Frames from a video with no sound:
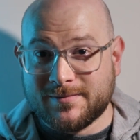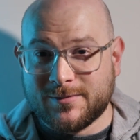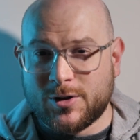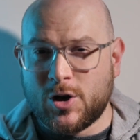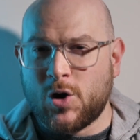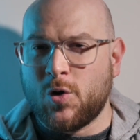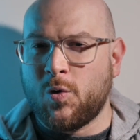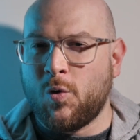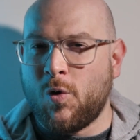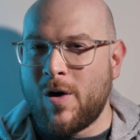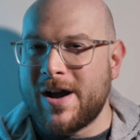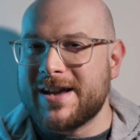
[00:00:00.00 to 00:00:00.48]

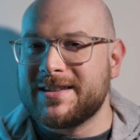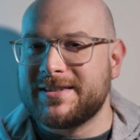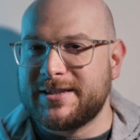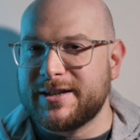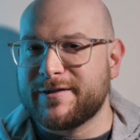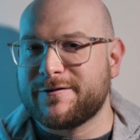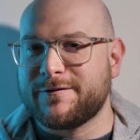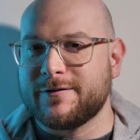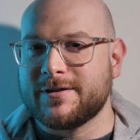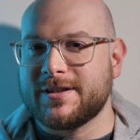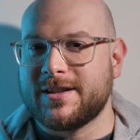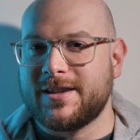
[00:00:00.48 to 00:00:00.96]
Quite
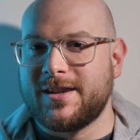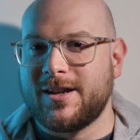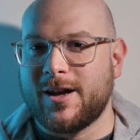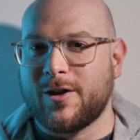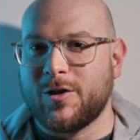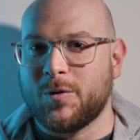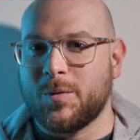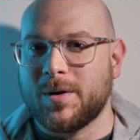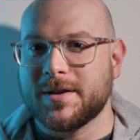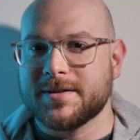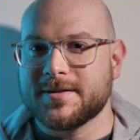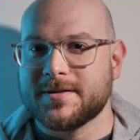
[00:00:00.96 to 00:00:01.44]
different to the
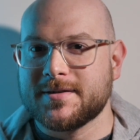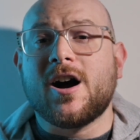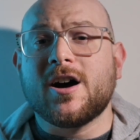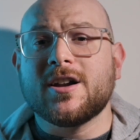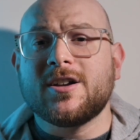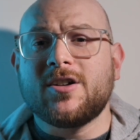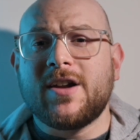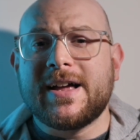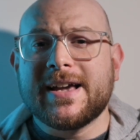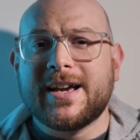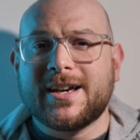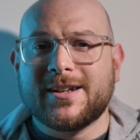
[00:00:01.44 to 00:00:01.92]
other ones.
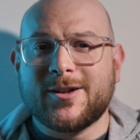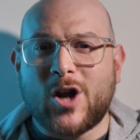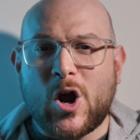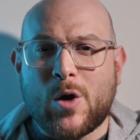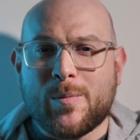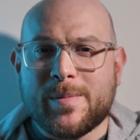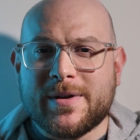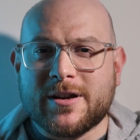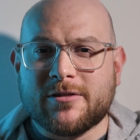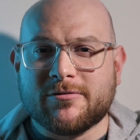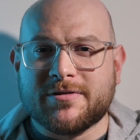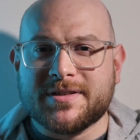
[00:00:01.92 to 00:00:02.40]
Unlike an
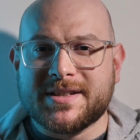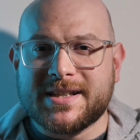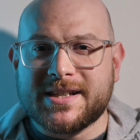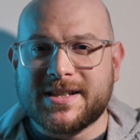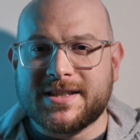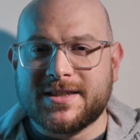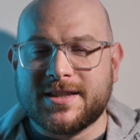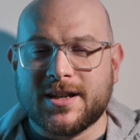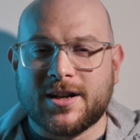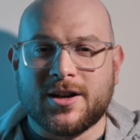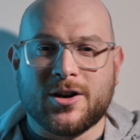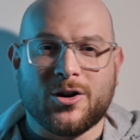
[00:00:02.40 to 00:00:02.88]
ohmic
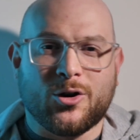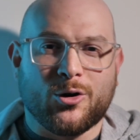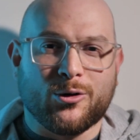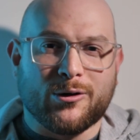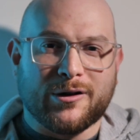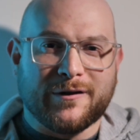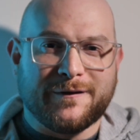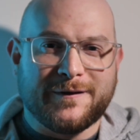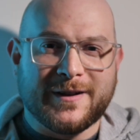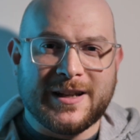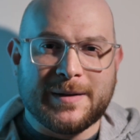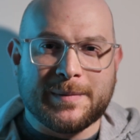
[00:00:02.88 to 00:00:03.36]
resistor or
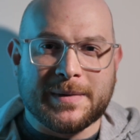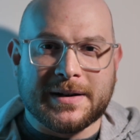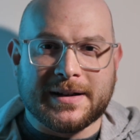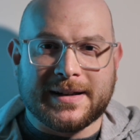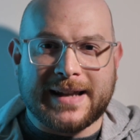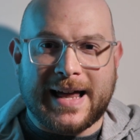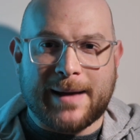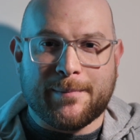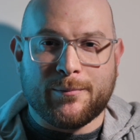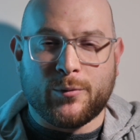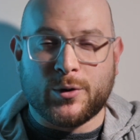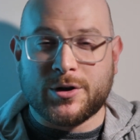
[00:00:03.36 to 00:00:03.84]
a filament
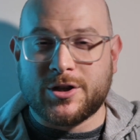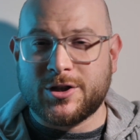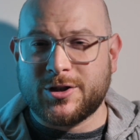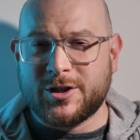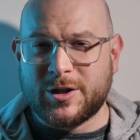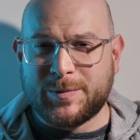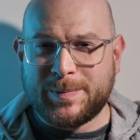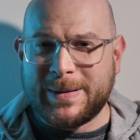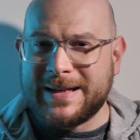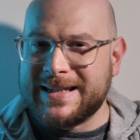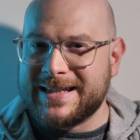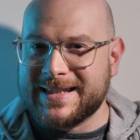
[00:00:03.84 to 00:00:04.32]
lamp, which is
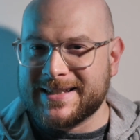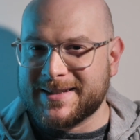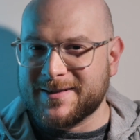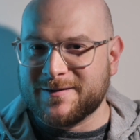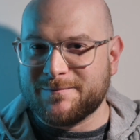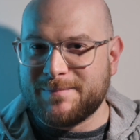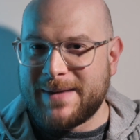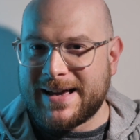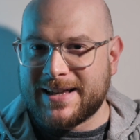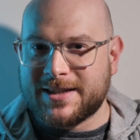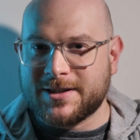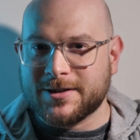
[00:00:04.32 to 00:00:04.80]
just pieces of
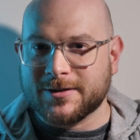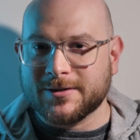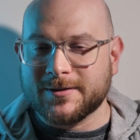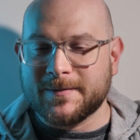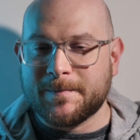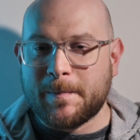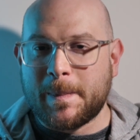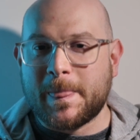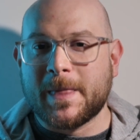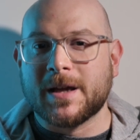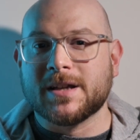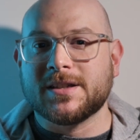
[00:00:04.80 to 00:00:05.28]
metal,
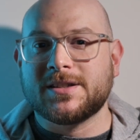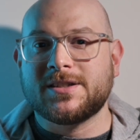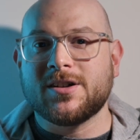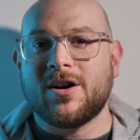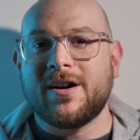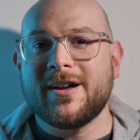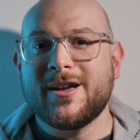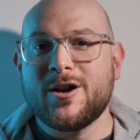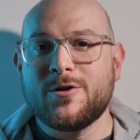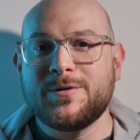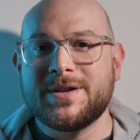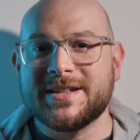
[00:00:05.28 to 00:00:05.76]
a
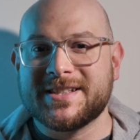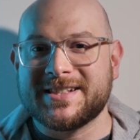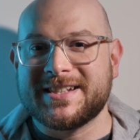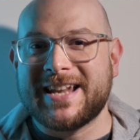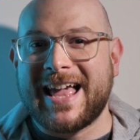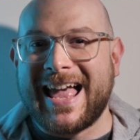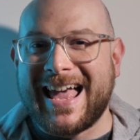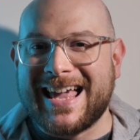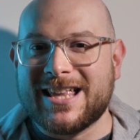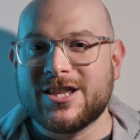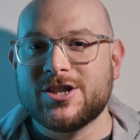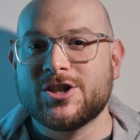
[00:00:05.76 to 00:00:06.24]
diode is
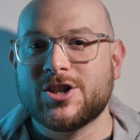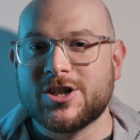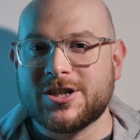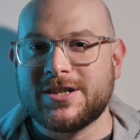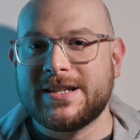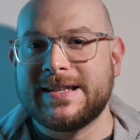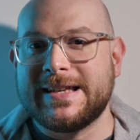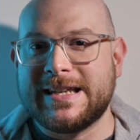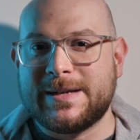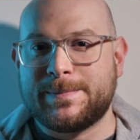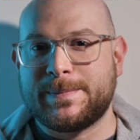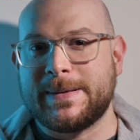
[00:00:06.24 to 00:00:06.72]
an
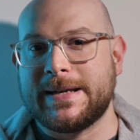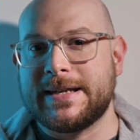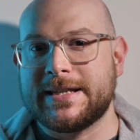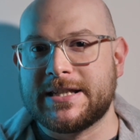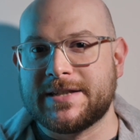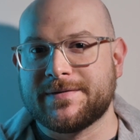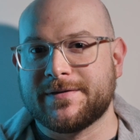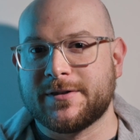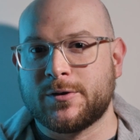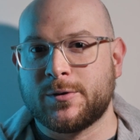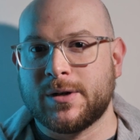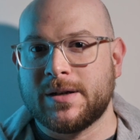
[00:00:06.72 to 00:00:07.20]
engineered piece
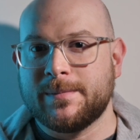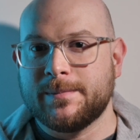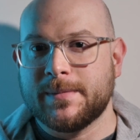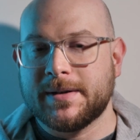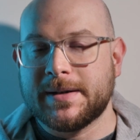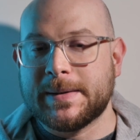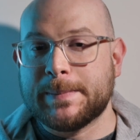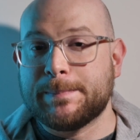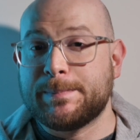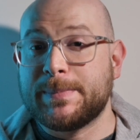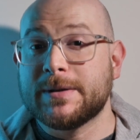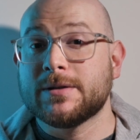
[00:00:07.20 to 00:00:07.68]
of
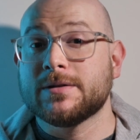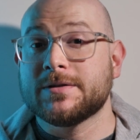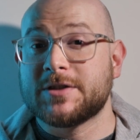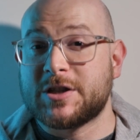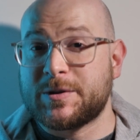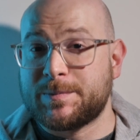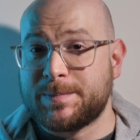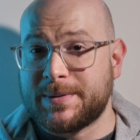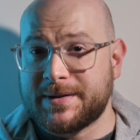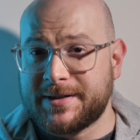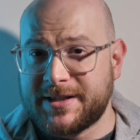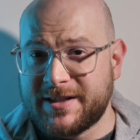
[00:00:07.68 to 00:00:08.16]
equipment built
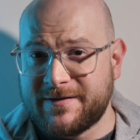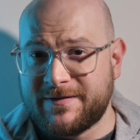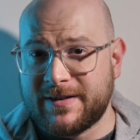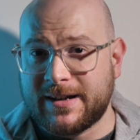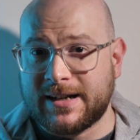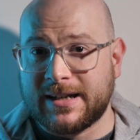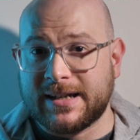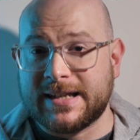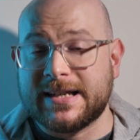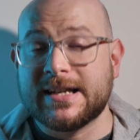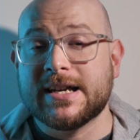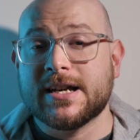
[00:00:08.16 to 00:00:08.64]

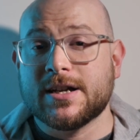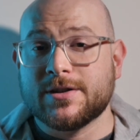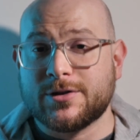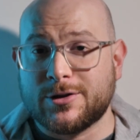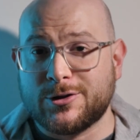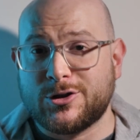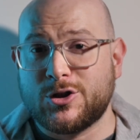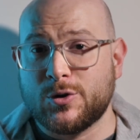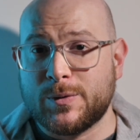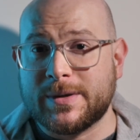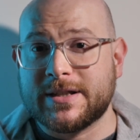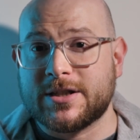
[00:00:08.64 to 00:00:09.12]
specifically
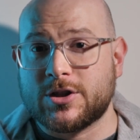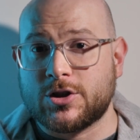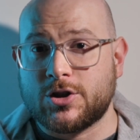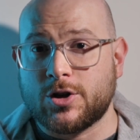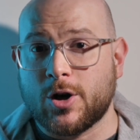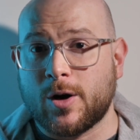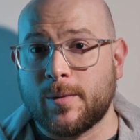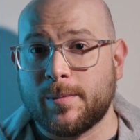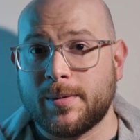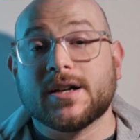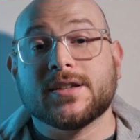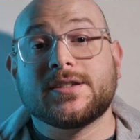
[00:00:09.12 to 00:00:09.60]
to do its
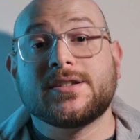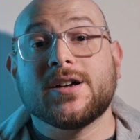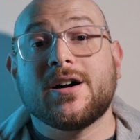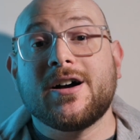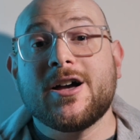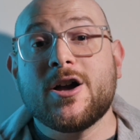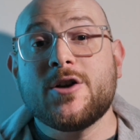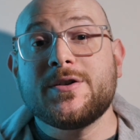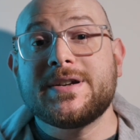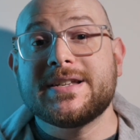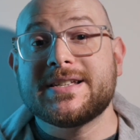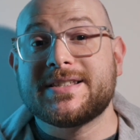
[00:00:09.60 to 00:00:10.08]
job. A
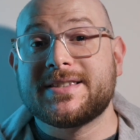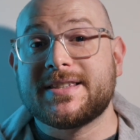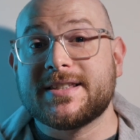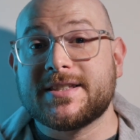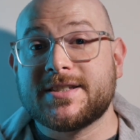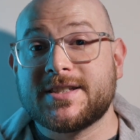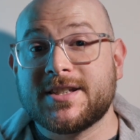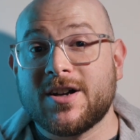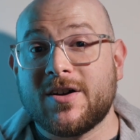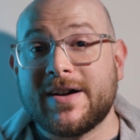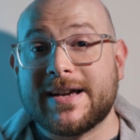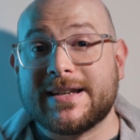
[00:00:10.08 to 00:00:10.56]
diode is
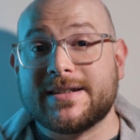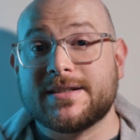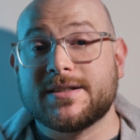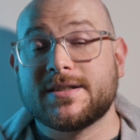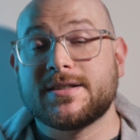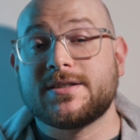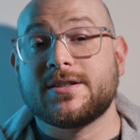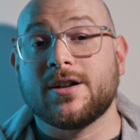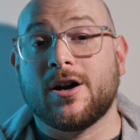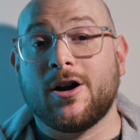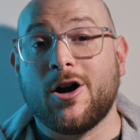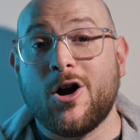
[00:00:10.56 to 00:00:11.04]
designed
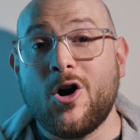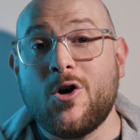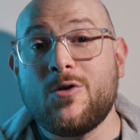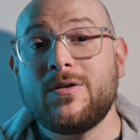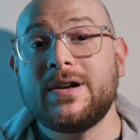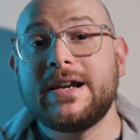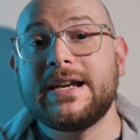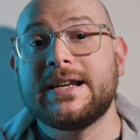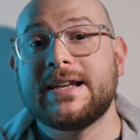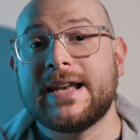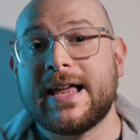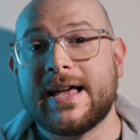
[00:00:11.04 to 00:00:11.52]
to
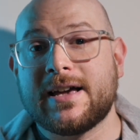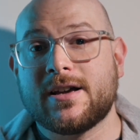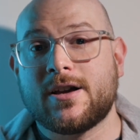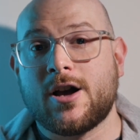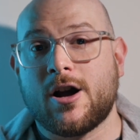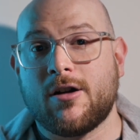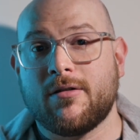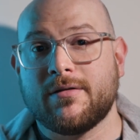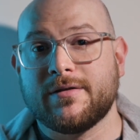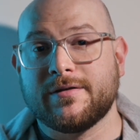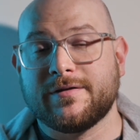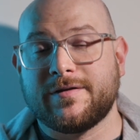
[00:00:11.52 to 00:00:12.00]
only let
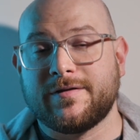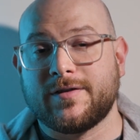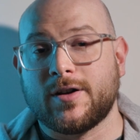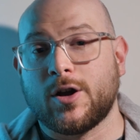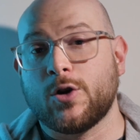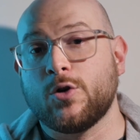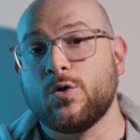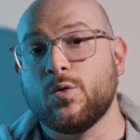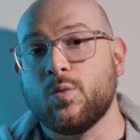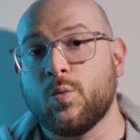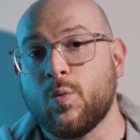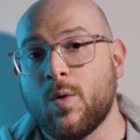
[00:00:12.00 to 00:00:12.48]
current
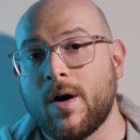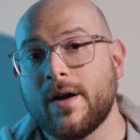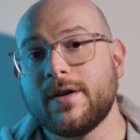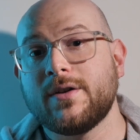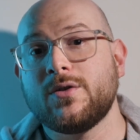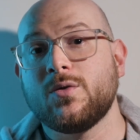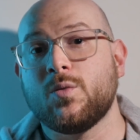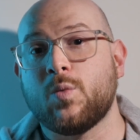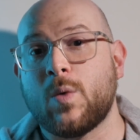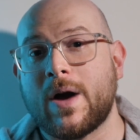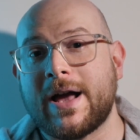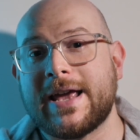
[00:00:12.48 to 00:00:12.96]
flow
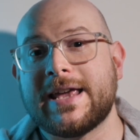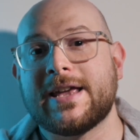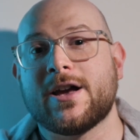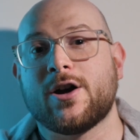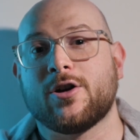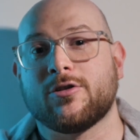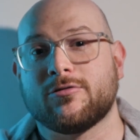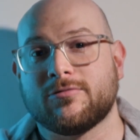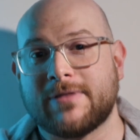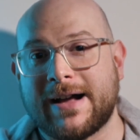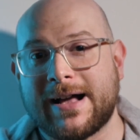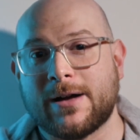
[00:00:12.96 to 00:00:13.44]
one way
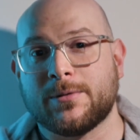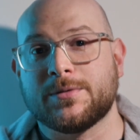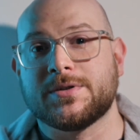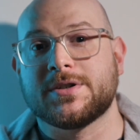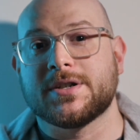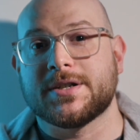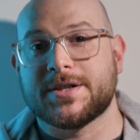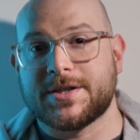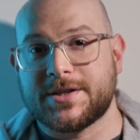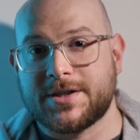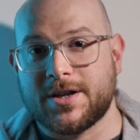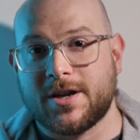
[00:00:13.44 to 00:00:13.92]
around
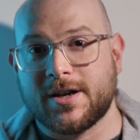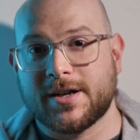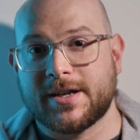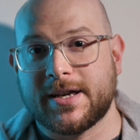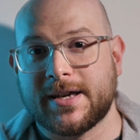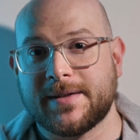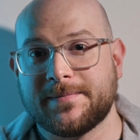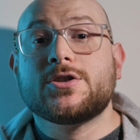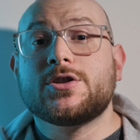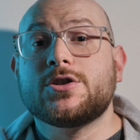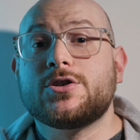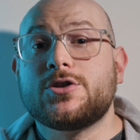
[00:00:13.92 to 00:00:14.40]
a
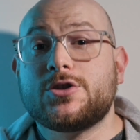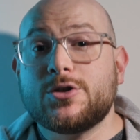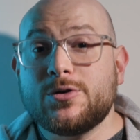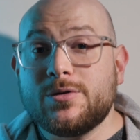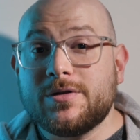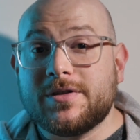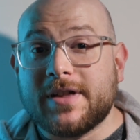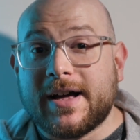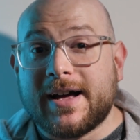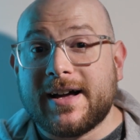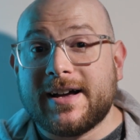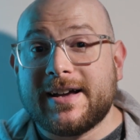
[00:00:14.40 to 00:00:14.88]
circuit. To do
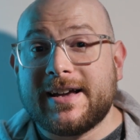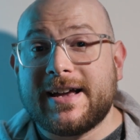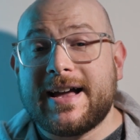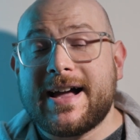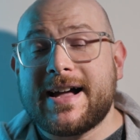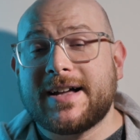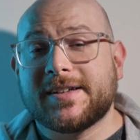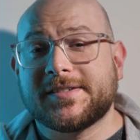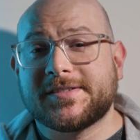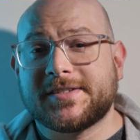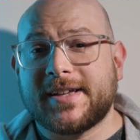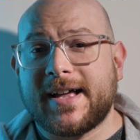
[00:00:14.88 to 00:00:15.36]
that, it
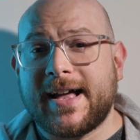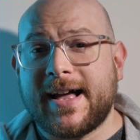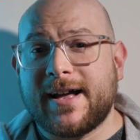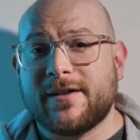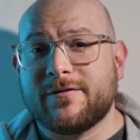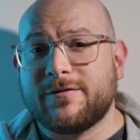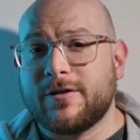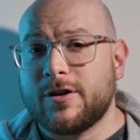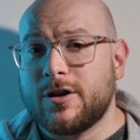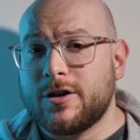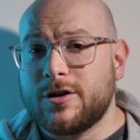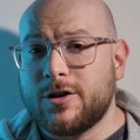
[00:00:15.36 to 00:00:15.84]
has to
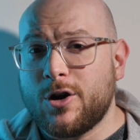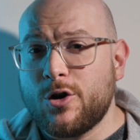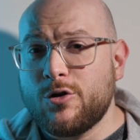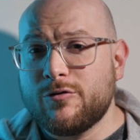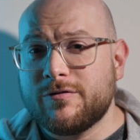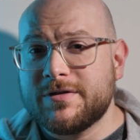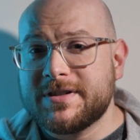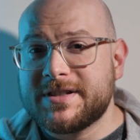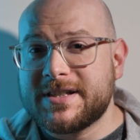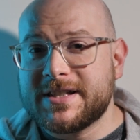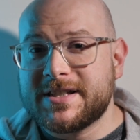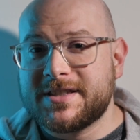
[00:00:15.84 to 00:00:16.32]
have low
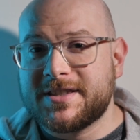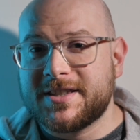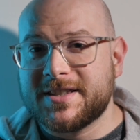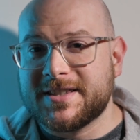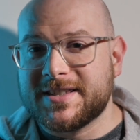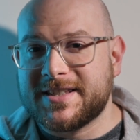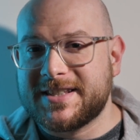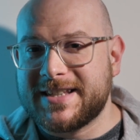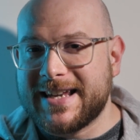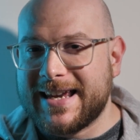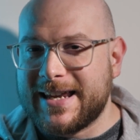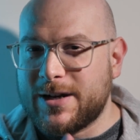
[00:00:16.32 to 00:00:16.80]

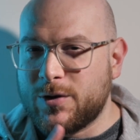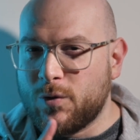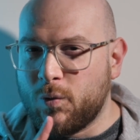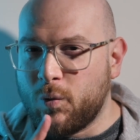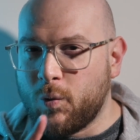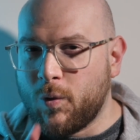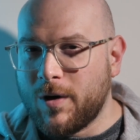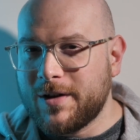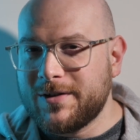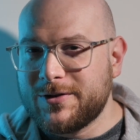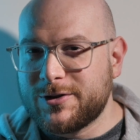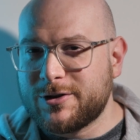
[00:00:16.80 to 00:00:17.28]
resistance in
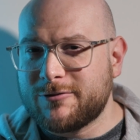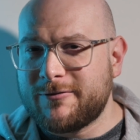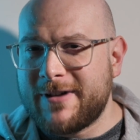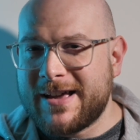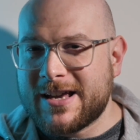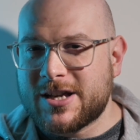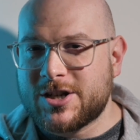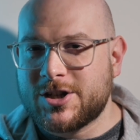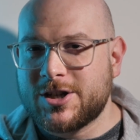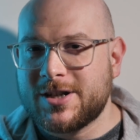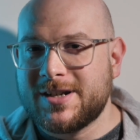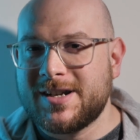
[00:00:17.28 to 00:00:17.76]
one
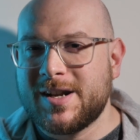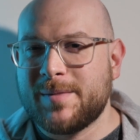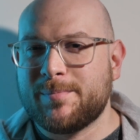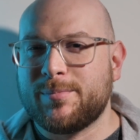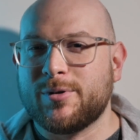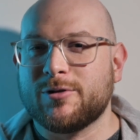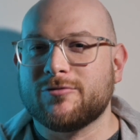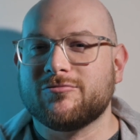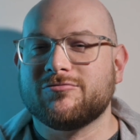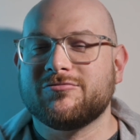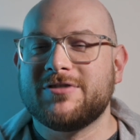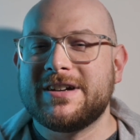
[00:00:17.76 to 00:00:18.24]
direction,
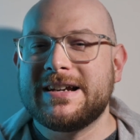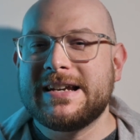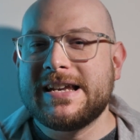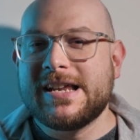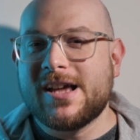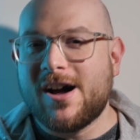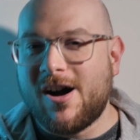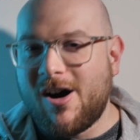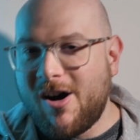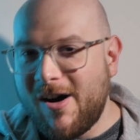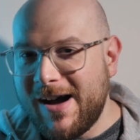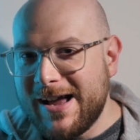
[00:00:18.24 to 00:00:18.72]
but really
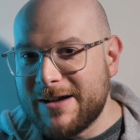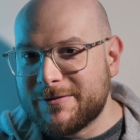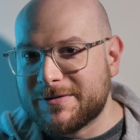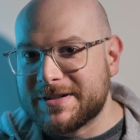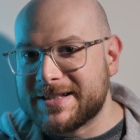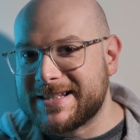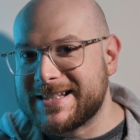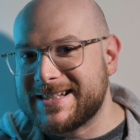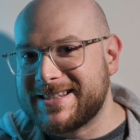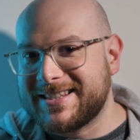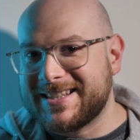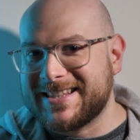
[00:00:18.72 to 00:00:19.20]
high
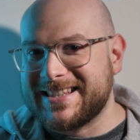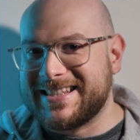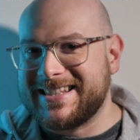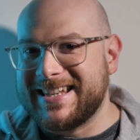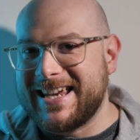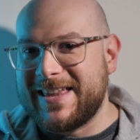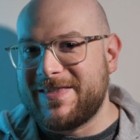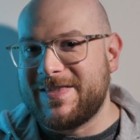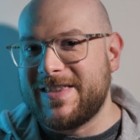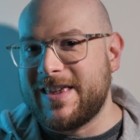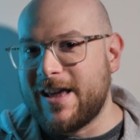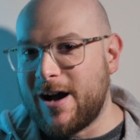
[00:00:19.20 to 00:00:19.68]
resistance
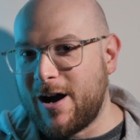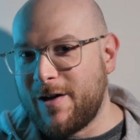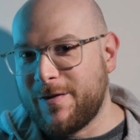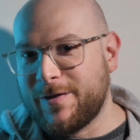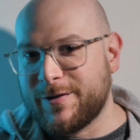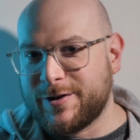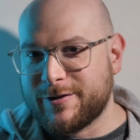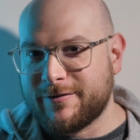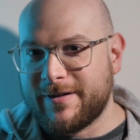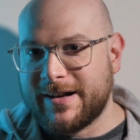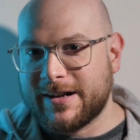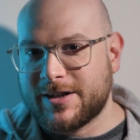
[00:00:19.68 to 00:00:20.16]
in the other
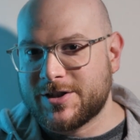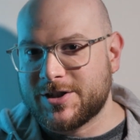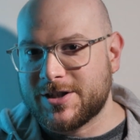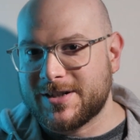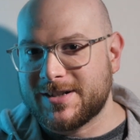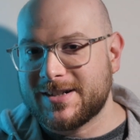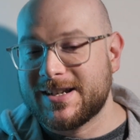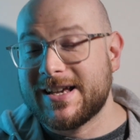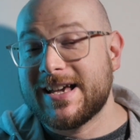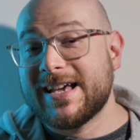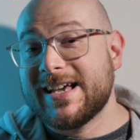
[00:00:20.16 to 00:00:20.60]
direction.